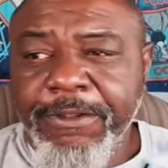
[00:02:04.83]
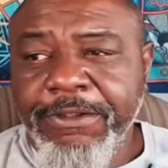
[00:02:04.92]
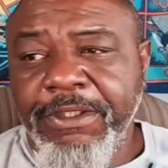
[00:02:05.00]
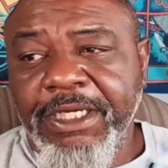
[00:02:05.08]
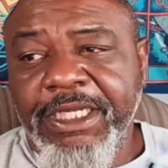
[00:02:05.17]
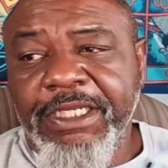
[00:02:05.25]

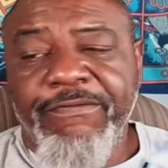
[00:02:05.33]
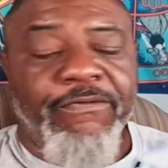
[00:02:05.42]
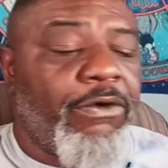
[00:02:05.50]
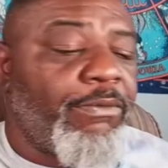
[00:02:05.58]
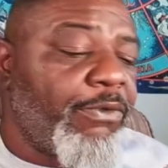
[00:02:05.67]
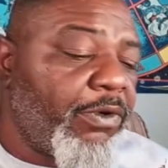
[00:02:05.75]
I guess four
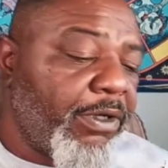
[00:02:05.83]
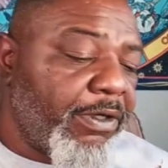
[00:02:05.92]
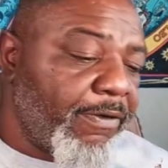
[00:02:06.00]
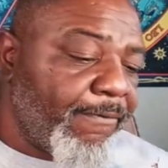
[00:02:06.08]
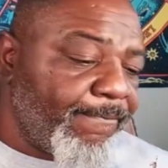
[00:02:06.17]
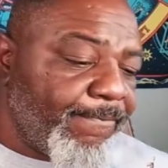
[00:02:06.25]
more,
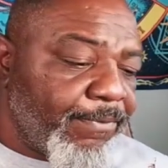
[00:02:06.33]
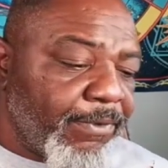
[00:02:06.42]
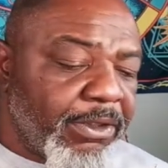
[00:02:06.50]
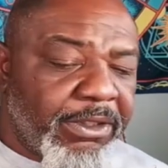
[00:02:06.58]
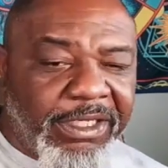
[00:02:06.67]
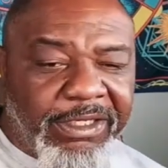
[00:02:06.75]

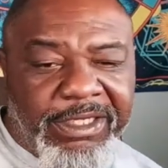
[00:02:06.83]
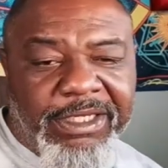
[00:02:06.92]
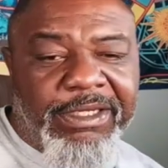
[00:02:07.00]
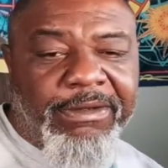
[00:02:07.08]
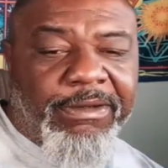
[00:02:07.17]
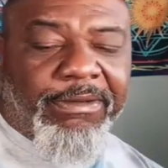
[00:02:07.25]
eh,
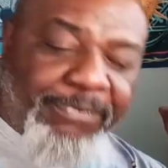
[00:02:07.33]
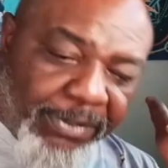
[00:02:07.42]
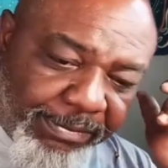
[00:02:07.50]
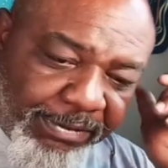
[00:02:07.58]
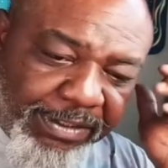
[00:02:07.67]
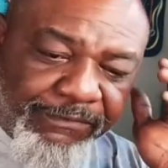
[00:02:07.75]
pretty
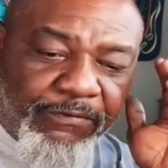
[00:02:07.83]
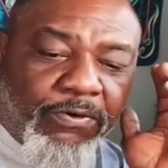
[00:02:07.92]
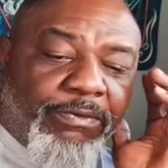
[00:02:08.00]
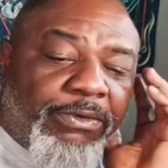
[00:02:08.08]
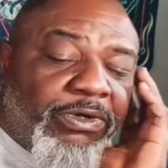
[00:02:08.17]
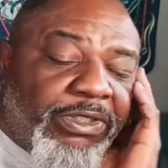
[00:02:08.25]
much four
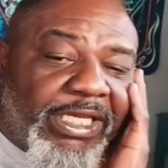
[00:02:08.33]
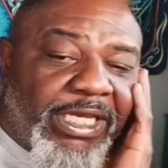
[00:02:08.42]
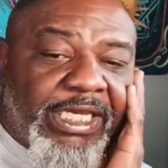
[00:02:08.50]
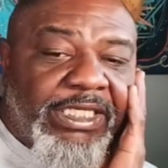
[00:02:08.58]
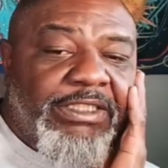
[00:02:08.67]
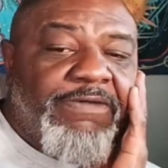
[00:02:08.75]
more
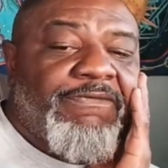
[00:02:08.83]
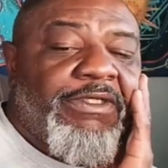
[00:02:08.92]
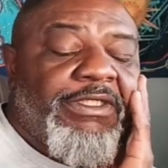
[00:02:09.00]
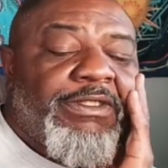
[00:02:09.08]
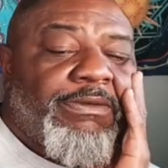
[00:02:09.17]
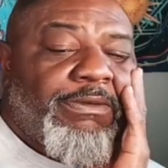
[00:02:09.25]
days of
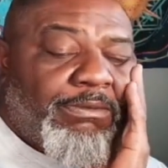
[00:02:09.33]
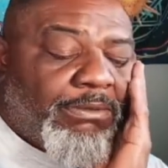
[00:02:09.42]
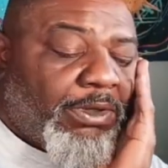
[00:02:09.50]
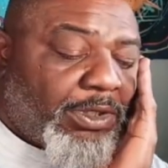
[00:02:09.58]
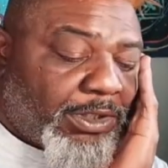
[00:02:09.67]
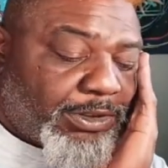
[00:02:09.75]
this
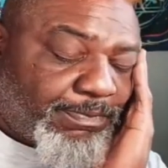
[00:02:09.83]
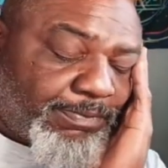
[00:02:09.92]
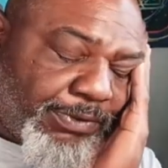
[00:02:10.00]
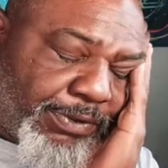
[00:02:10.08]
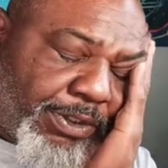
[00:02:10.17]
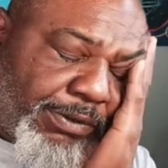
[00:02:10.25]
Mars
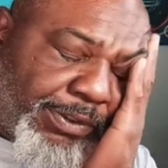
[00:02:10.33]
Pluto